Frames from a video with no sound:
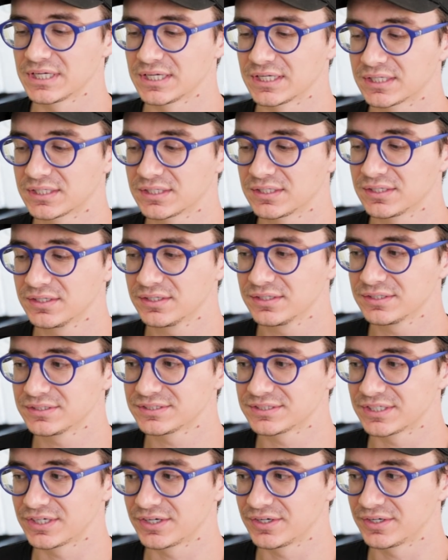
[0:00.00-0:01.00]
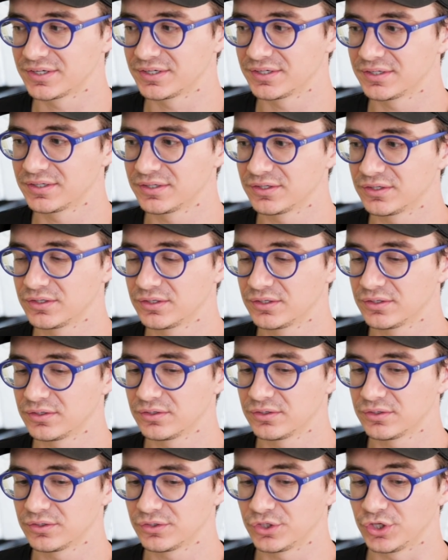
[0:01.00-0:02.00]
like Sarah,
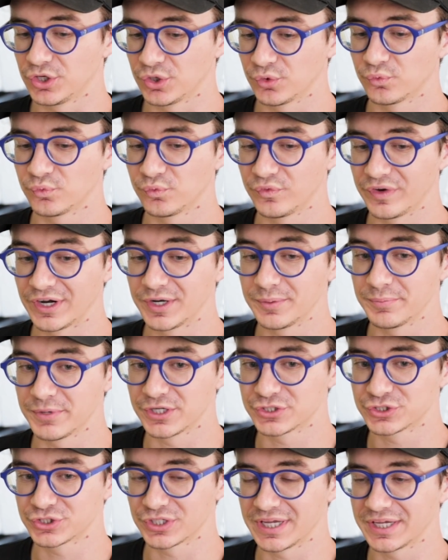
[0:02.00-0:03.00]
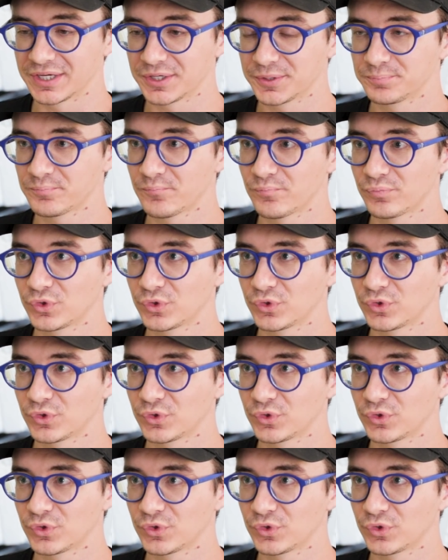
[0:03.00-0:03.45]
you know, very much, like,